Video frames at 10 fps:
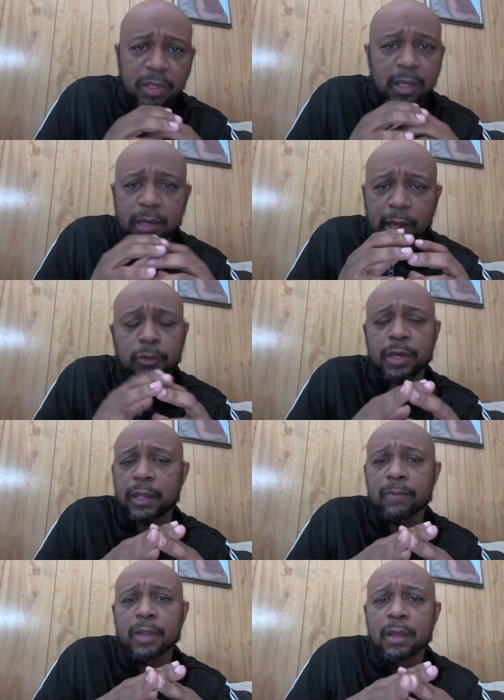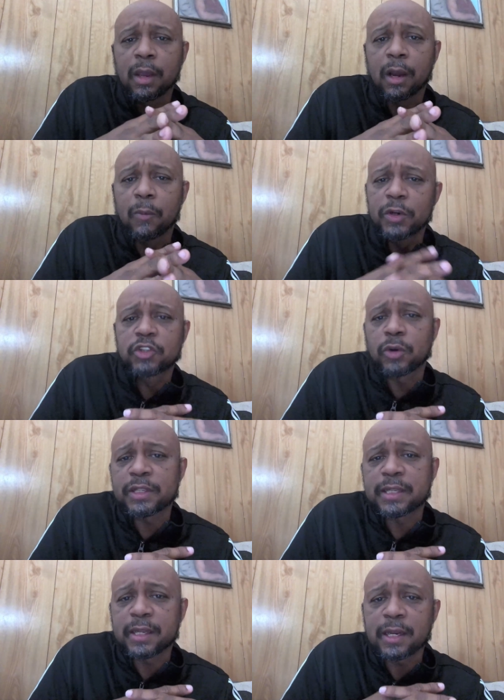iniquity, um,
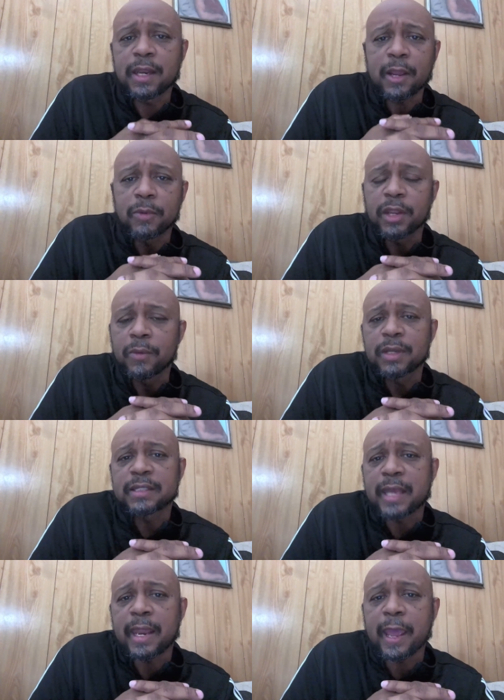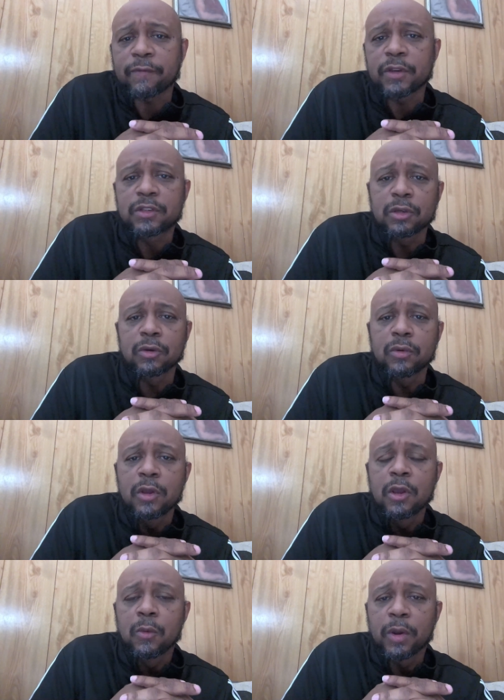rejoicing in iniquity. What does that have to do
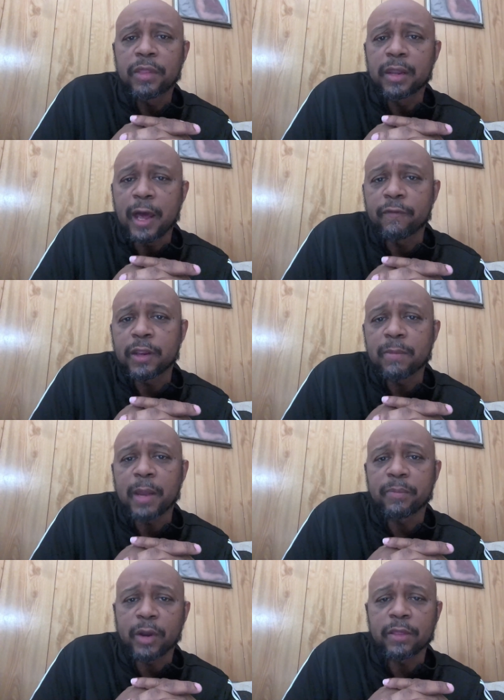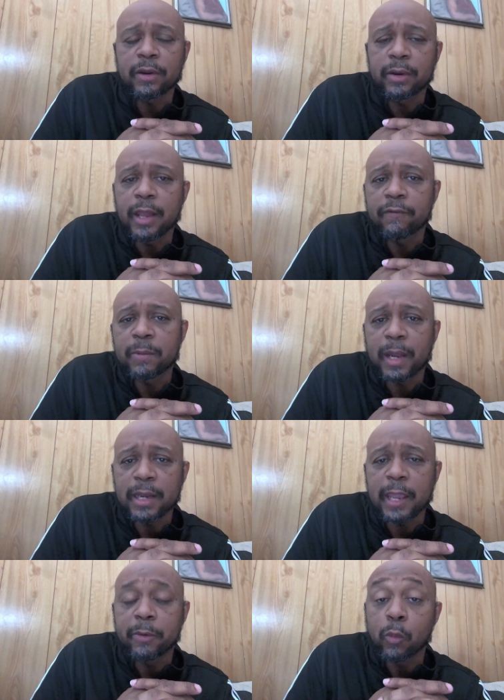with loving my brother or loving my
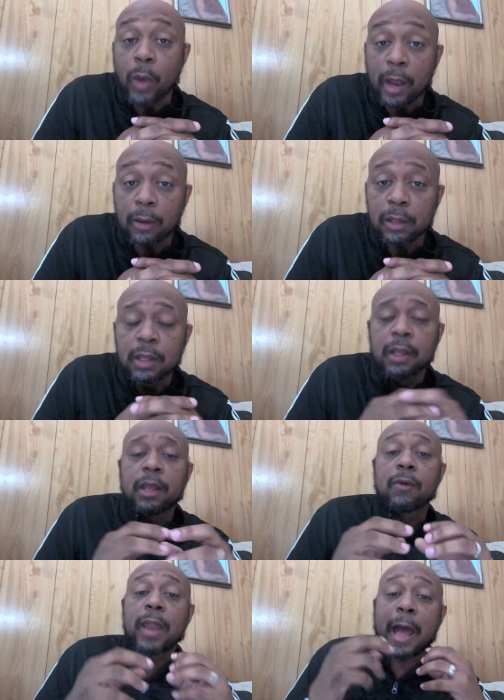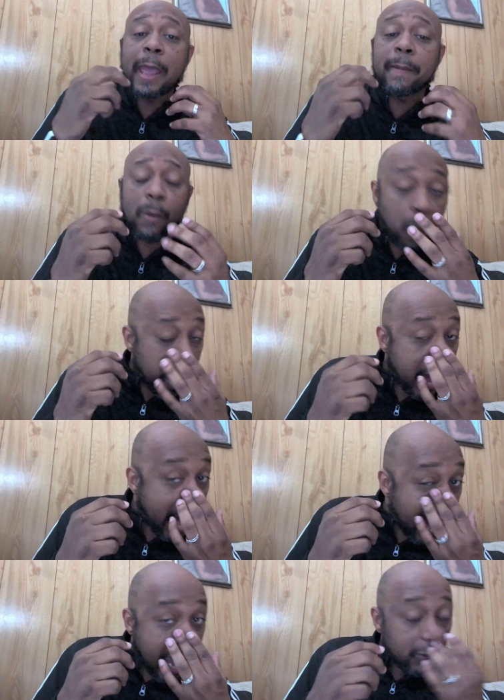neighbor? Well, when I when
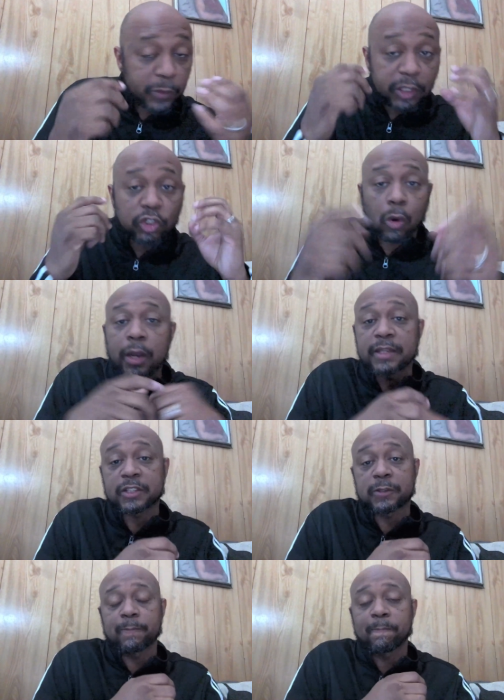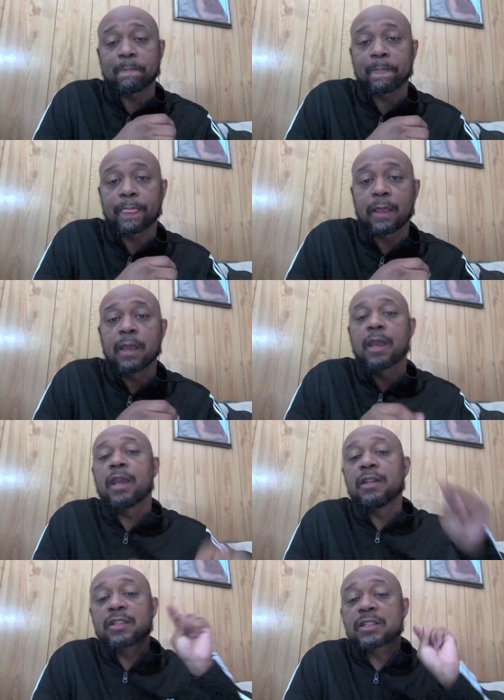I rejoice
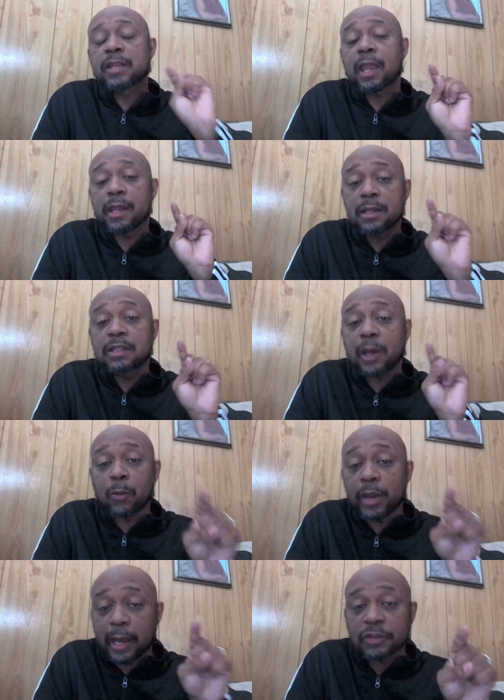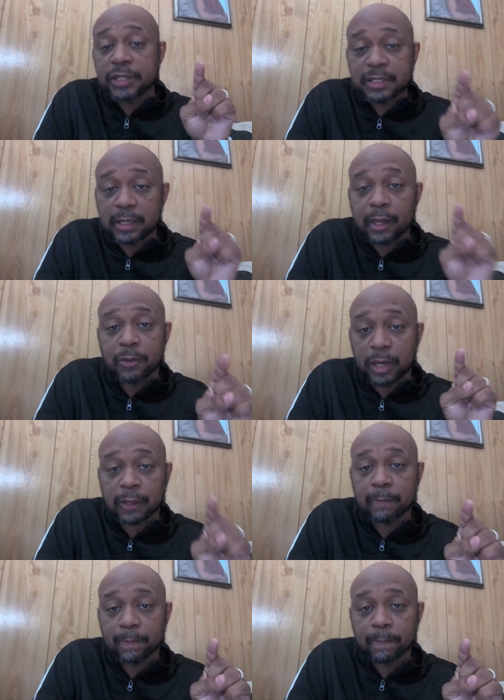in in someone else's iniquity,